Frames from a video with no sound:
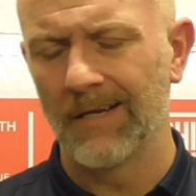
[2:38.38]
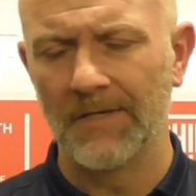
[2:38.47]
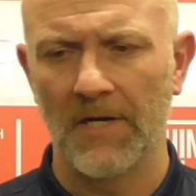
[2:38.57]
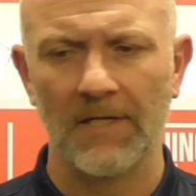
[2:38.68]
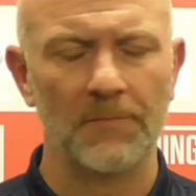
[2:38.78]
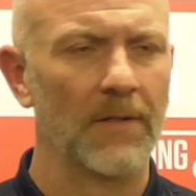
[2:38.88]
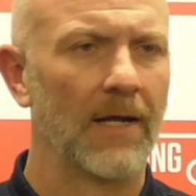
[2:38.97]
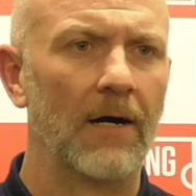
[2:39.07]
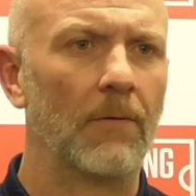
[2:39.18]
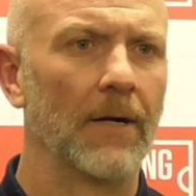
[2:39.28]
cliches,
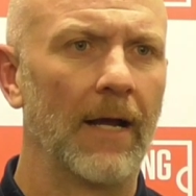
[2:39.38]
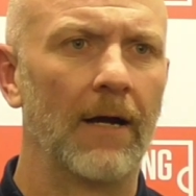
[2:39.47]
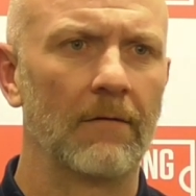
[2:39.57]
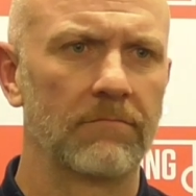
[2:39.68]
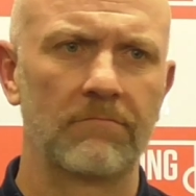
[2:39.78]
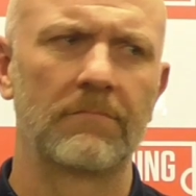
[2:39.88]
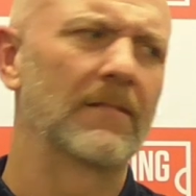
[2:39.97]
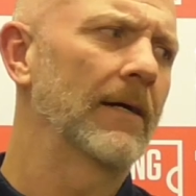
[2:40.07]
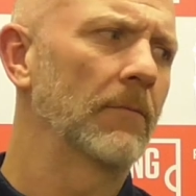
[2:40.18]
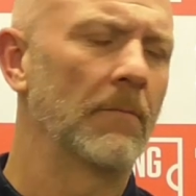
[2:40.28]
but they are what they are.
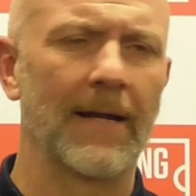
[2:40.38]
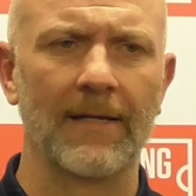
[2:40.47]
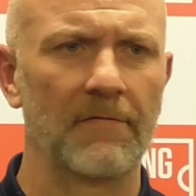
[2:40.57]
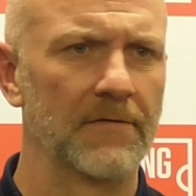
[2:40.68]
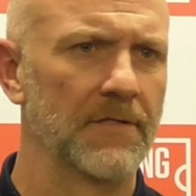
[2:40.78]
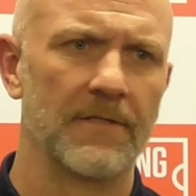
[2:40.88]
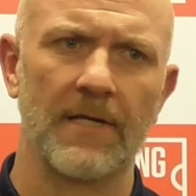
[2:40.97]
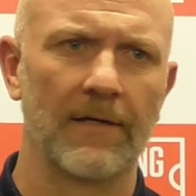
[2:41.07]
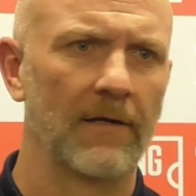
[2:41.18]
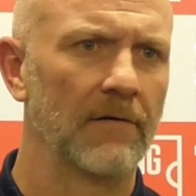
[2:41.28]
They were magnificent
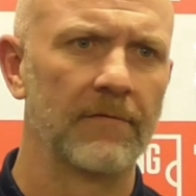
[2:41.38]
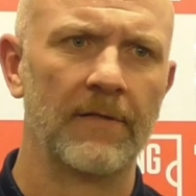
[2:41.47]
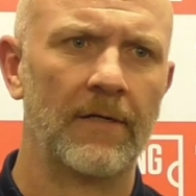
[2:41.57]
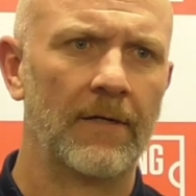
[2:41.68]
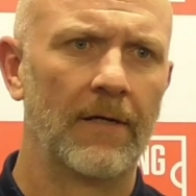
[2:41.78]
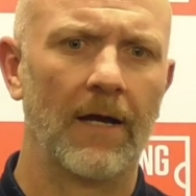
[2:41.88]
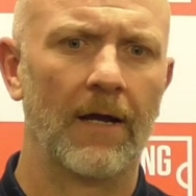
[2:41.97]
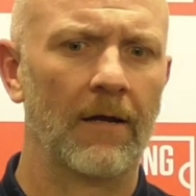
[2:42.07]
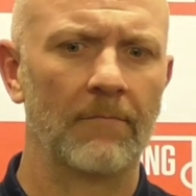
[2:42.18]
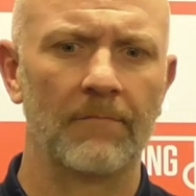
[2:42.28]
second half.
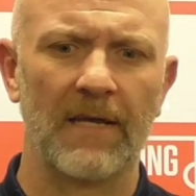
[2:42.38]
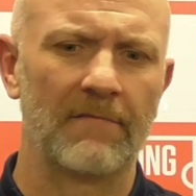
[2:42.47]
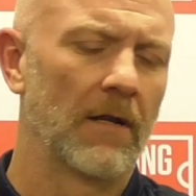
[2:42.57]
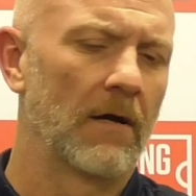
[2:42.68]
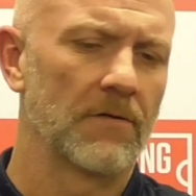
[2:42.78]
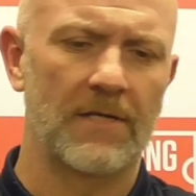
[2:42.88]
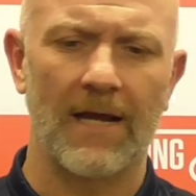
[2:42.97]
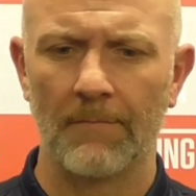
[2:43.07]
Even the last